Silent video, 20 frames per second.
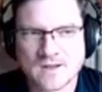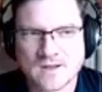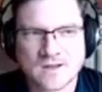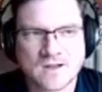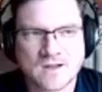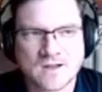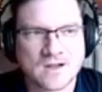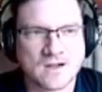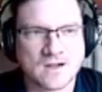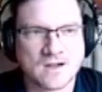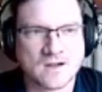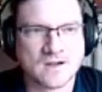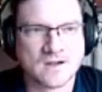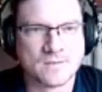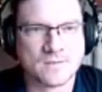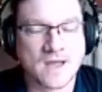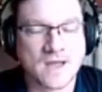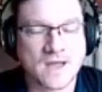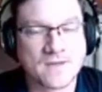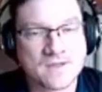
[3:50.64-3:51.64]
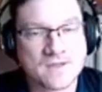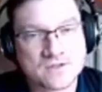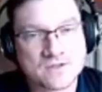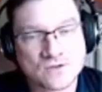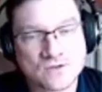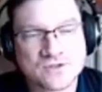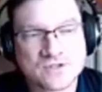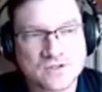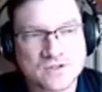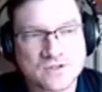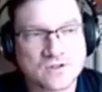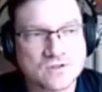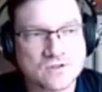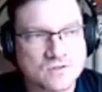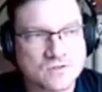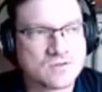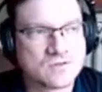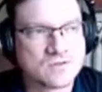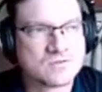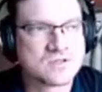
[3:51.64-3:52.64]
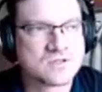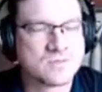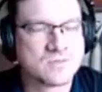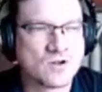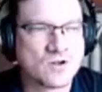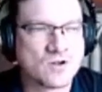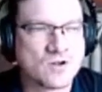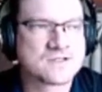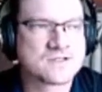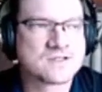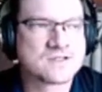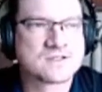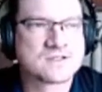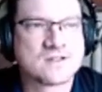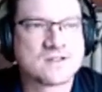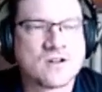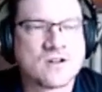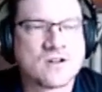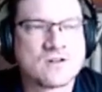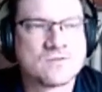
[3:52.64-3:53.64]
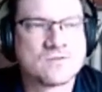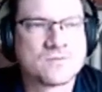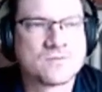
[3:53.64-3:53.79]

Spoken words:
And there's also, to be honest, there's a lot of